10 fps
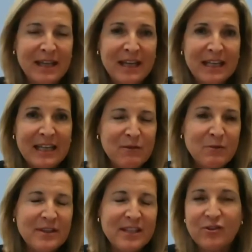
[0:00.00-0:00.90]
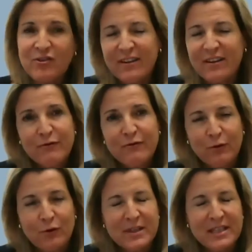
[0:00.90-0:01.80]
he was the driving
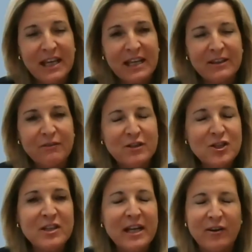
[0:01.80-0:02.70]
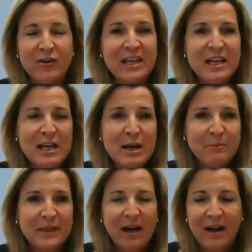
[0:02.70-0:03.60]
force and the visionary
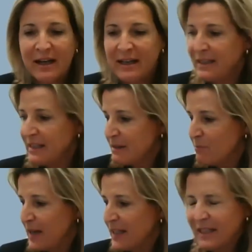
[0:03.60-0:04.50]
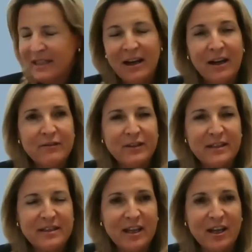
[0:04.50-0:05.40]
behind making out of a
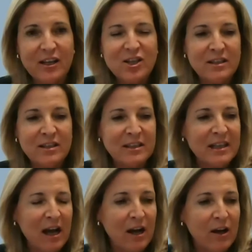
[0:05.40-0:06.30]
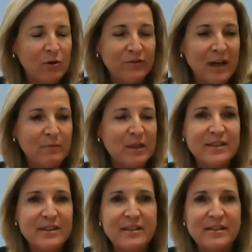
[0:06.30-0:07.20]
discussion how family
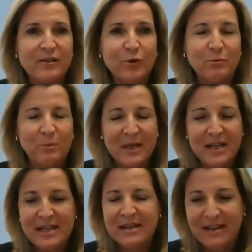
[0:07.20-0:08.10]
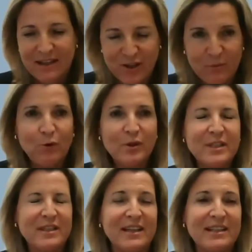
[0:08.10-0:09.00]
businesses could be
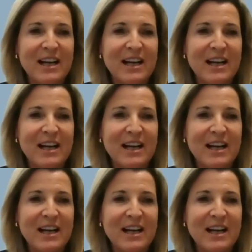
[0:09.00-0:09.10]
supported,